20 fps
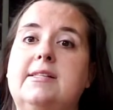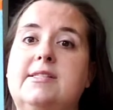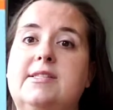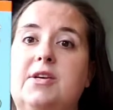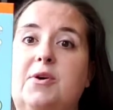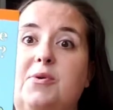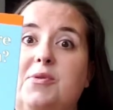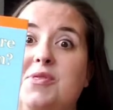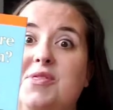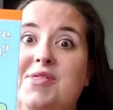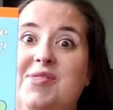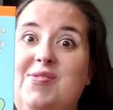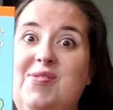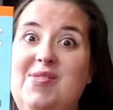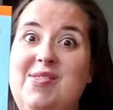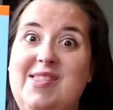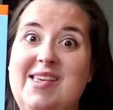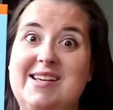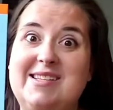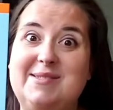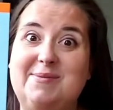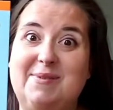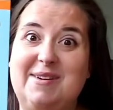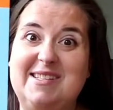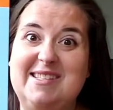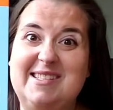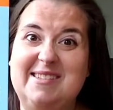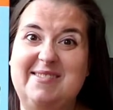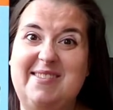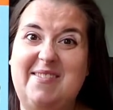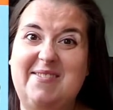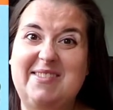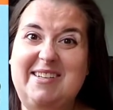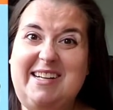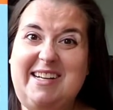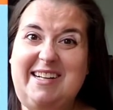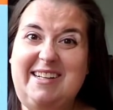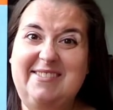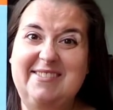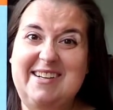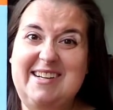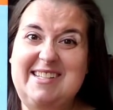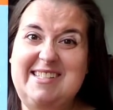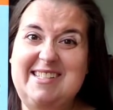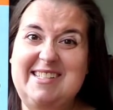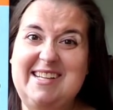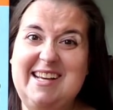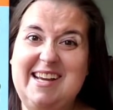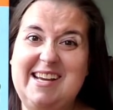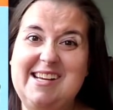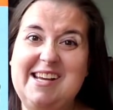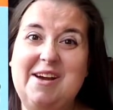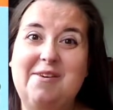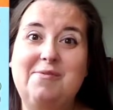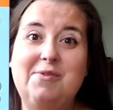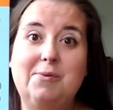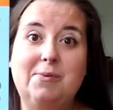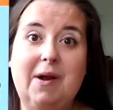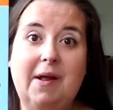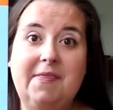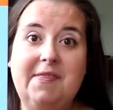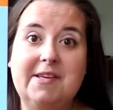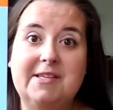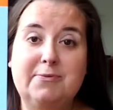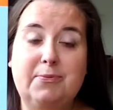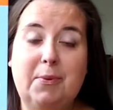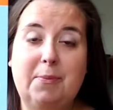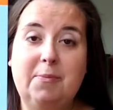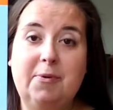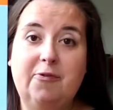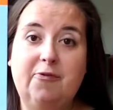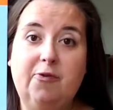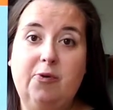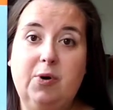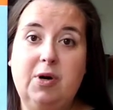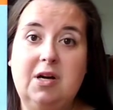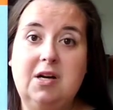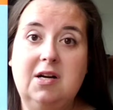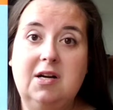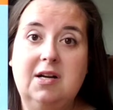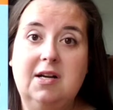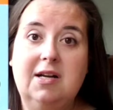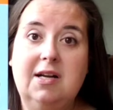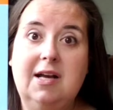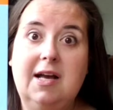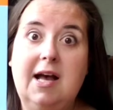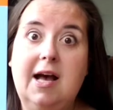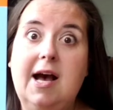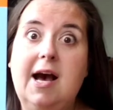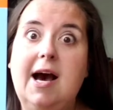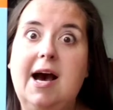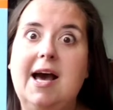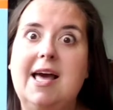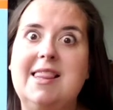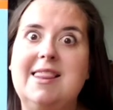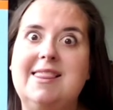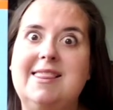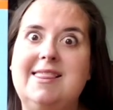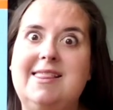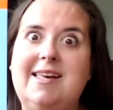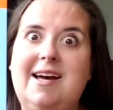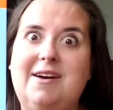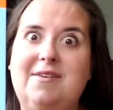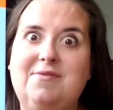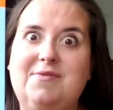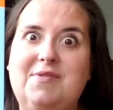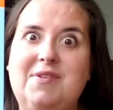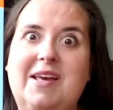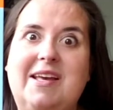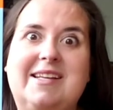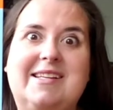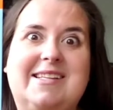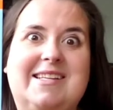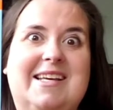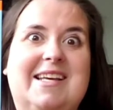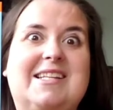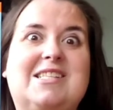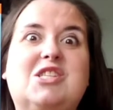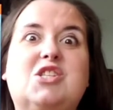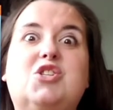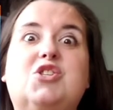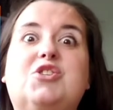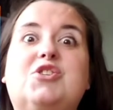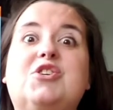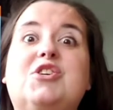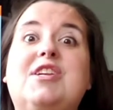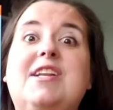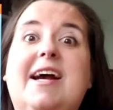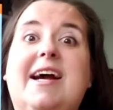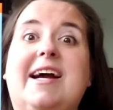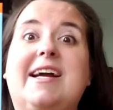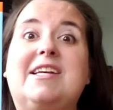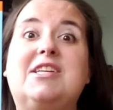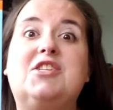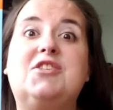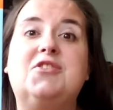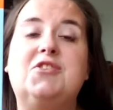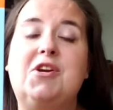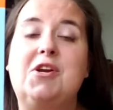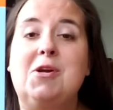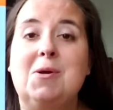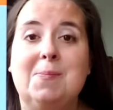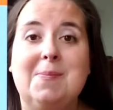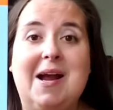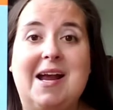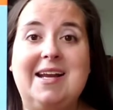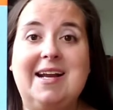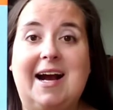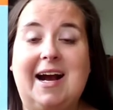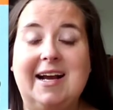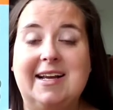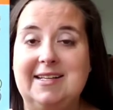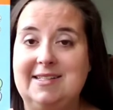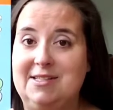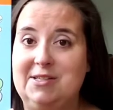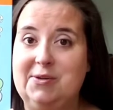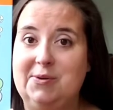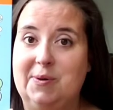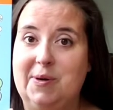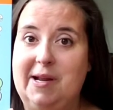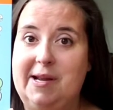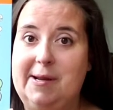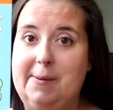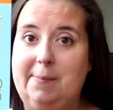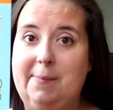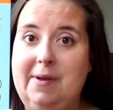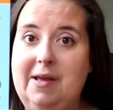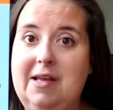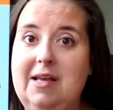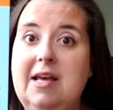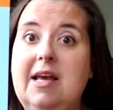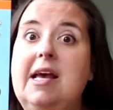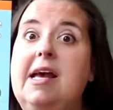So this one's the one we're going to read today. Have you read this one before? I love it. It's Should I Share My Ice Cream?